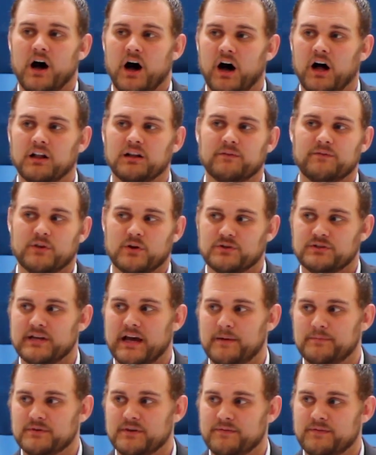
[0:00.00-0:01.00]
All of those
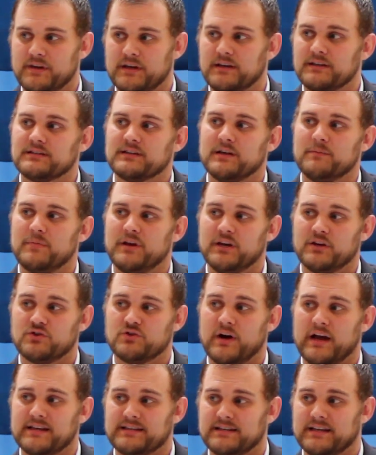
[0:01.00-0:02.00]
types of things can be
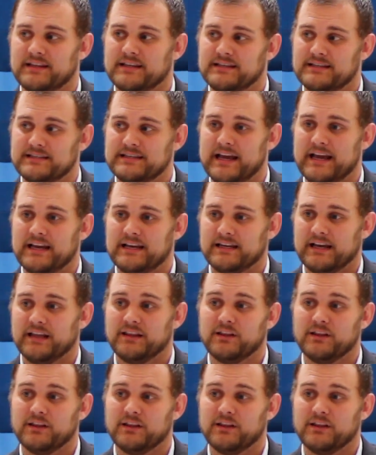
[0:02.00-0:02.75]
addressed at the state